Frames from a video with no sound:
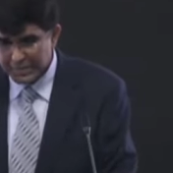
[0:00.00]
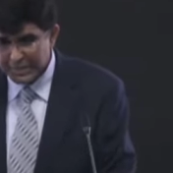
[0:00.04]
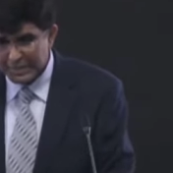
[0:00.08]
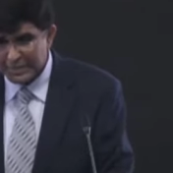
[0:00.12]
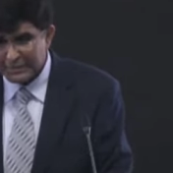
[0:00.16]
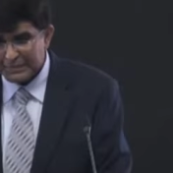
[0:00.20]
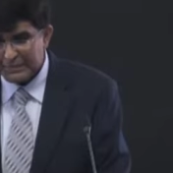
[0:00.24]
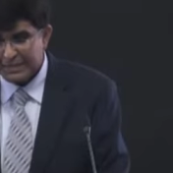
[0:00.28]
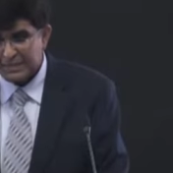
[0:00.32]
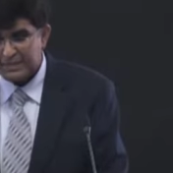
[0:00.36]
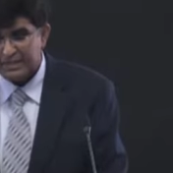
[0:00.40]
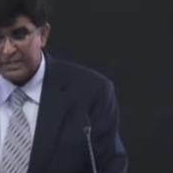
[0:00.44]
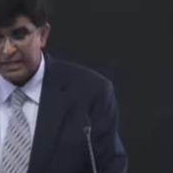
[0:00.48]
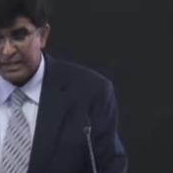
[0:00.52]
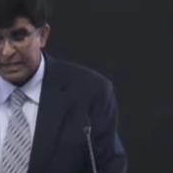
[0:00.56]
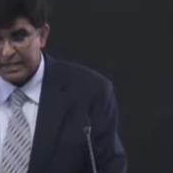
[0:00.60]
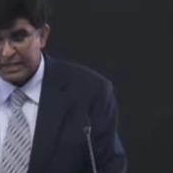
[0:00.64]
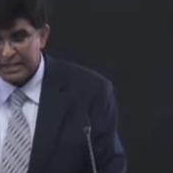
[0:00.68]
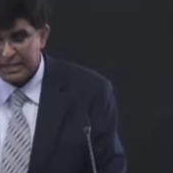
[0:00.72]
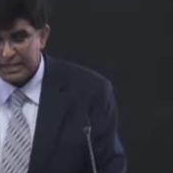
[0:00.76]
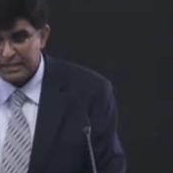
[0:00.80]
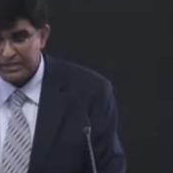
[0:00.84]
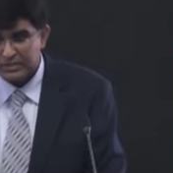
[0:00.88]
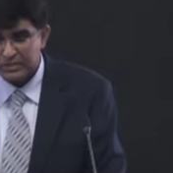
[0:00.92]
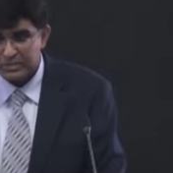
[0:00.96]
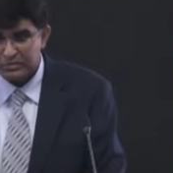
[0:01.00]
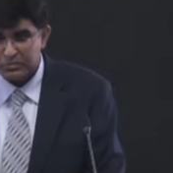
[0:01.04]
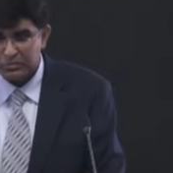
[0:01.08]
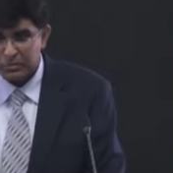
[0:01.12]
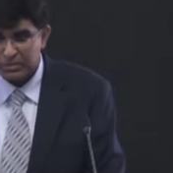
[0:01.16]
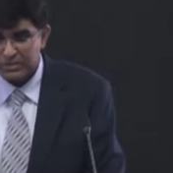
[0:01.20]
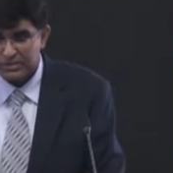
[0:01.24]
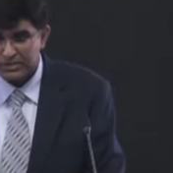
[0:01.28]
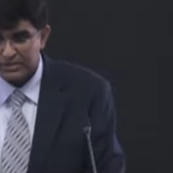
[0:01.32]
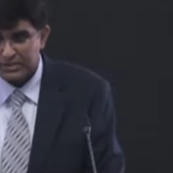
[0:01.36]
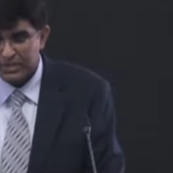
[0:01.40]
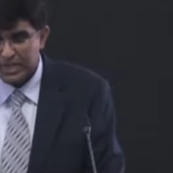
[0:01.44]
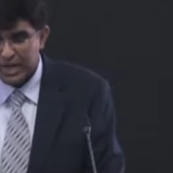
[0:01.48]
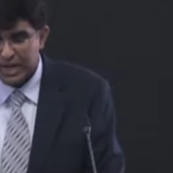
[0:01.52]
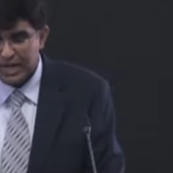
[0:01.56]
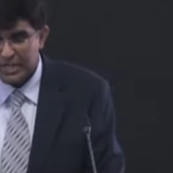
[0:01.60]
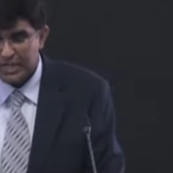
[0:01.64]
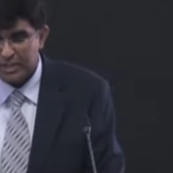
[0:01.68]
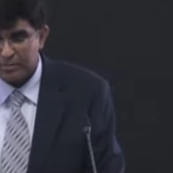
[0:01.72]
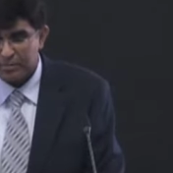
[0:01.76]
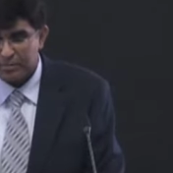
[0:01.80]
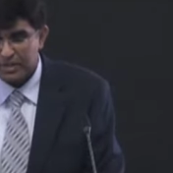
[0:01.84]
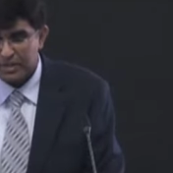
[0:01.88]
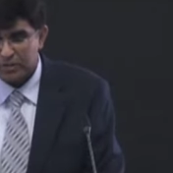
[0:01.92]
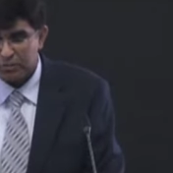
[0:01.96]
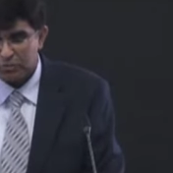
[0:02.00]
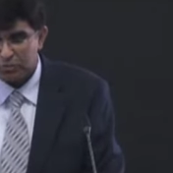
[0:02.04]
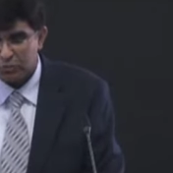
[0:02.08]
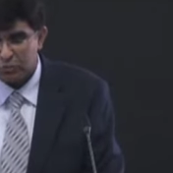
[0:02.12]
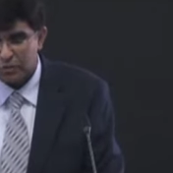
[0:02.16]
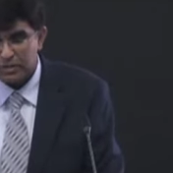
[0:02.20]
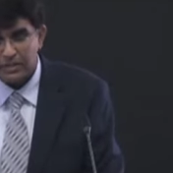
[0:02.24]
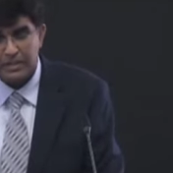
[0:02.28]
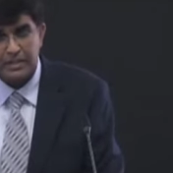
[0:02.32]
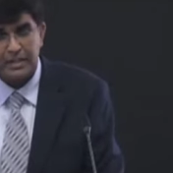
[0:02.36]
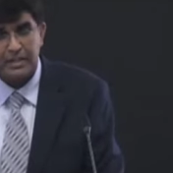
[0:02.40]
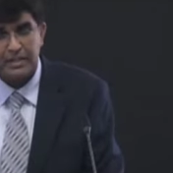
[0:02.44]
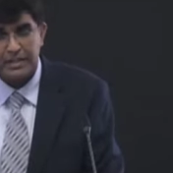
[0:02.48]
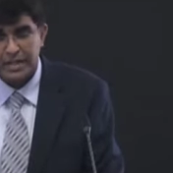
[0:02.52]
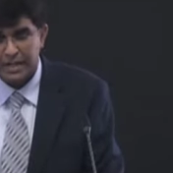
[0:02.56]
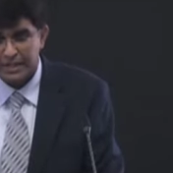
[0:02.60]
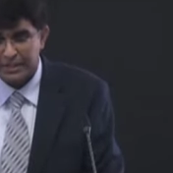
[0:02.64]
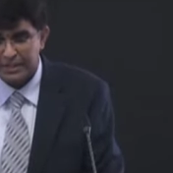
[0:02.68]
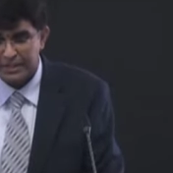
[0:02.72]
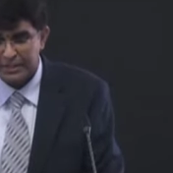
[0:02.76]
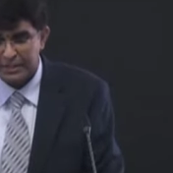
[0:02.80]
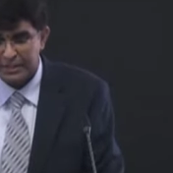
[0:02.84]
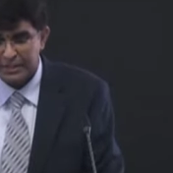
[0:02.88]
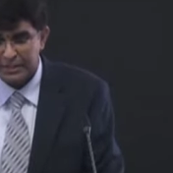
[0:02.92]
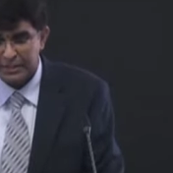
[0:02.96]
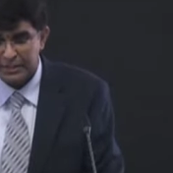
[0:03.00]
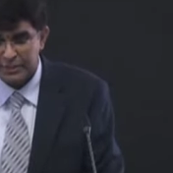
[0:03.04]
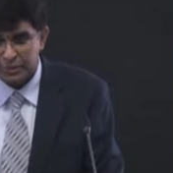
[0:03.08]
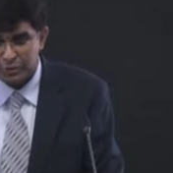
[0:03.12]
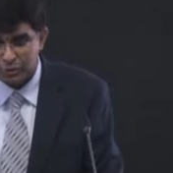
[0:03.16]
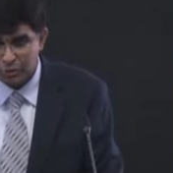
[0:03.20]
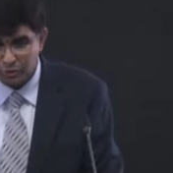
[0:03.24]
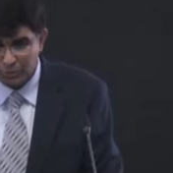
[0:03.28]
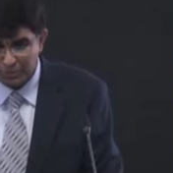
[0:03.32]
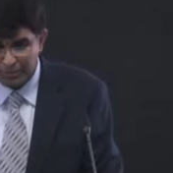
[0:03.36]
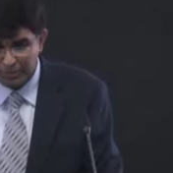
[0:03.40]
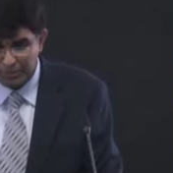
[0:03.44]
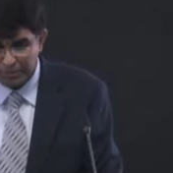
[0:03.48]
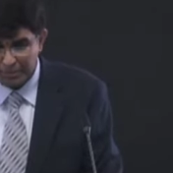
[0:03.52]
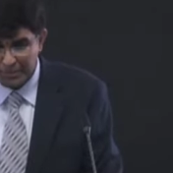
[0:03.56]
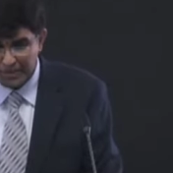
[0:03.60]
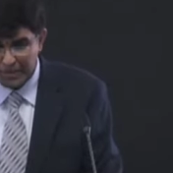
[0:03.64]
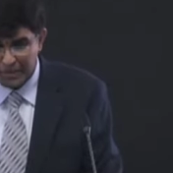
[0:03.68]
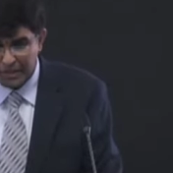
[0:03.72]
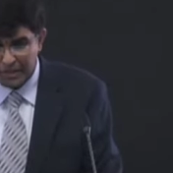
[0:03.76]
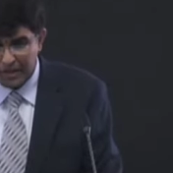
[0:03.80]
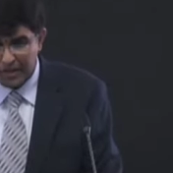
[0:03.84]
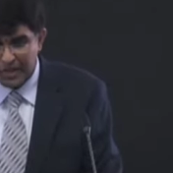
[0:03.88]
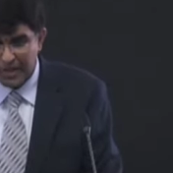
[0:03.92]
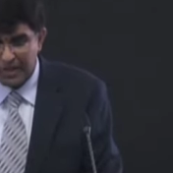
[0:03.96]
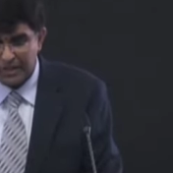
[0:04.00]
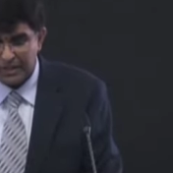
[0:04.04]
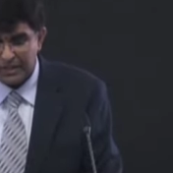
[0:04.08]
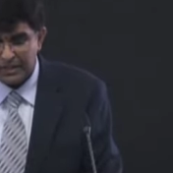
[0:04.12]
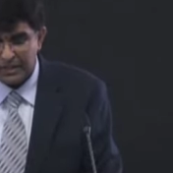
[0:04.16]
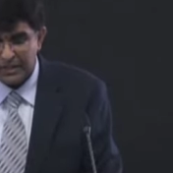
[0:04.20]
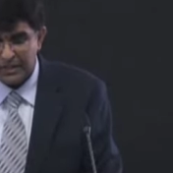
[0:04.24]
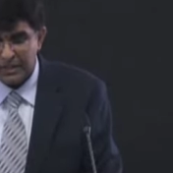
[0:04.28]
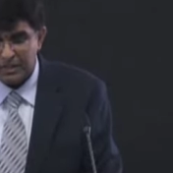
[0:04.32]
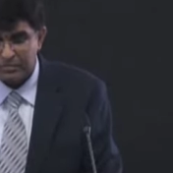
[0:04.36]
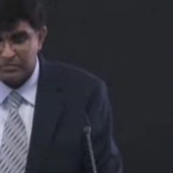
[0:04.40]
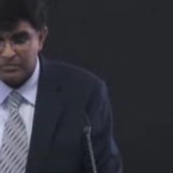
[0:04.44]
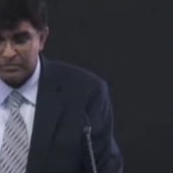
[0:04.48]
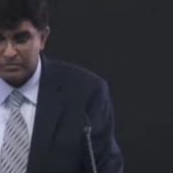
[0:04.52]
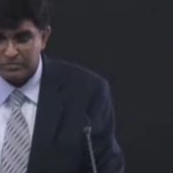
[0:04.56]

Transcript: The third H was added by Wood in 1982, and